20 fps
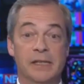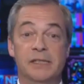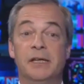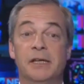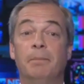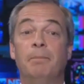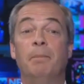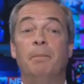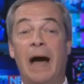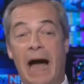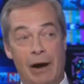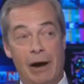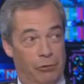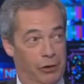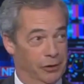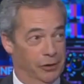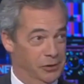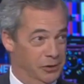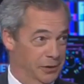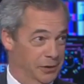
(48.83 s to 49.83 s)
to
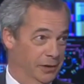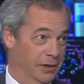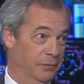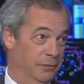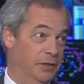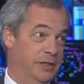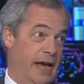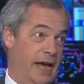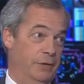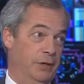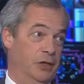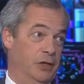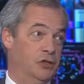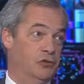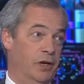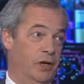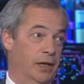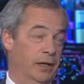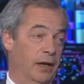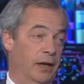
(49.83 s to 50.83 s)
parrot the Downing
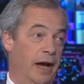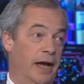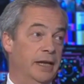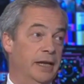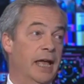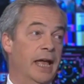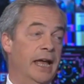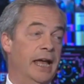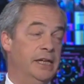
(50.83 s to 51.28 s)
Street line.